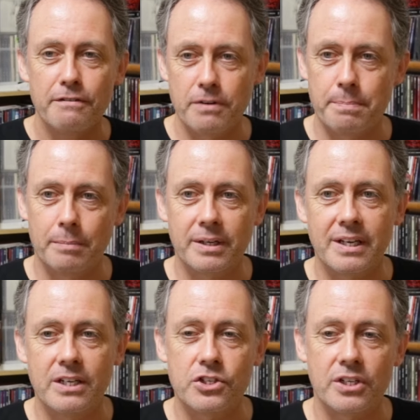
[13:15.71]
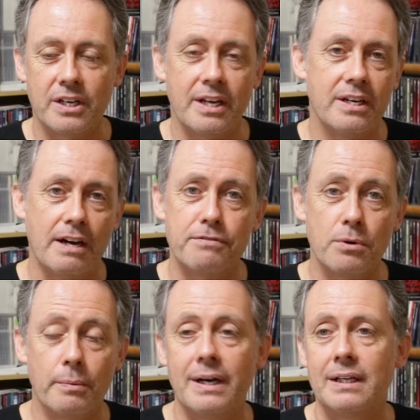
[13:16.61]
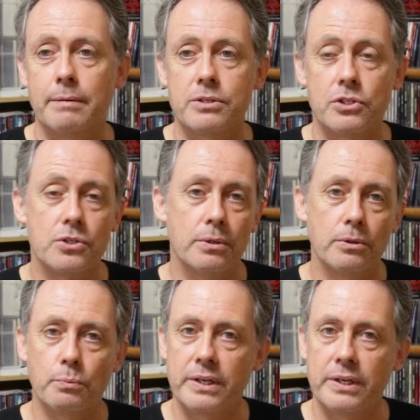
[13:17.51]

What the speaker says: for publication, and after a while I was just told,